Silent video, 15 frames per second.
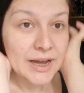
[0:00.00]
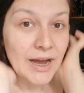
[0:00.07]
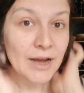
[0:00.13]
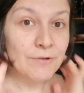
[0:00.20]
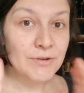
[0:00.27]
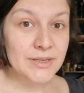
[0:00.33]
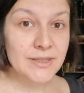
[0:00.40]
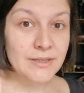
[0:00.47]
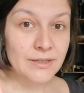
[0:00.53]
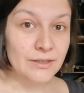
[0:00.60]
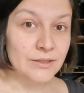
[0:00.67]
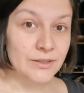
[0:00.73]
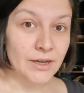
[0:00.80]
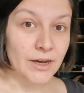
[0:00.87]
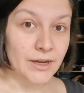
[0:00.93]
I was
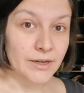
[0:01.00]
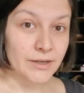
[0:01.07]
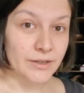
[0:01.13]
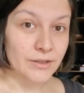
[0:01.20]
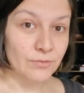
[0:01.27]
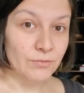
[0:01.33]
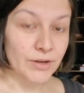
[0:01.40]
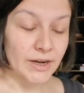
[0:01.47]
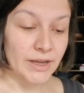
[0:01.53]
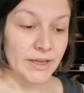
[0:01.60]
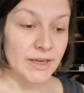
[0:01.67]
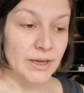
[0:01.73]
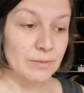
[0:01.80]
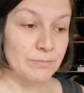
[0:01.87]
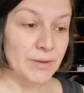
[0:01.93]
still tired when I
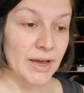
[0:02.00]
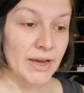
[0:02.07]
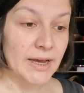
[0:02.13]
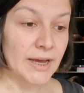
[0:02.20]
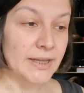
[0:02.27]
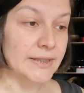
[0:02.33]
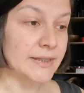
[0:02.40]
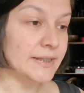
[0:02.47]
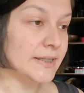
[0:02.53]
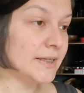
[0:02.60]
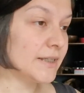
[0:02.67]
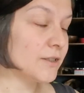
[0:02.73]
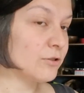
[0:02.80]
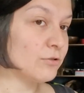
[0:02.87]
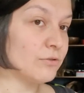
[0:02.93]
came back and
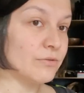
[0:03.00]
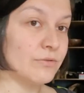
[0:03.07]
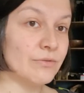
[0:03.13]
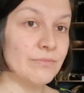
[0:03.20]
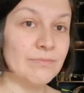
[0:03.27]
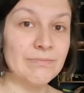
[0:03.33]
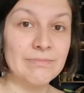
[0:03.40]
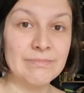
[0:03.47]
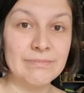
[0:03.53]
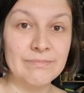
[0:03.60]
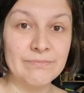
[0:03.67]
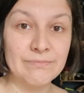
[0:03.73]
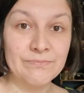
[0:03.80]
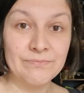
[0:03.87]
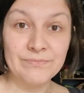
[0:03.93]
didn't do
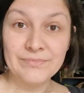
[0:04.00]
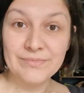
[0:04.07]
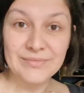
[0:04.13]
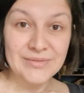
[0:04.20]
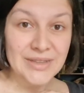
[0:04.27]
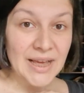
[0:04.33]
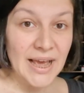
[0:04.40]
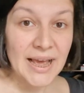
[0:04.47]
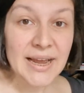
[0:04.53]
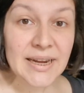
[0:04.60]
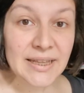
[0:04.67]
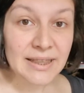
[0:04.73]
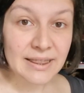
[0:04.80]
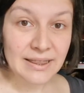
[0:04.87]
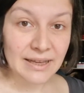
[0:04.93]

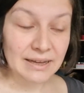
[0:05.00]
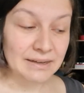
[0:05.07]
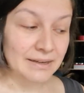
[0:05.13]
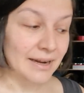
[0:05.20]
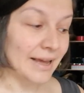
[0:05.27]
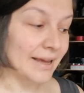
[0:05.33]
anything.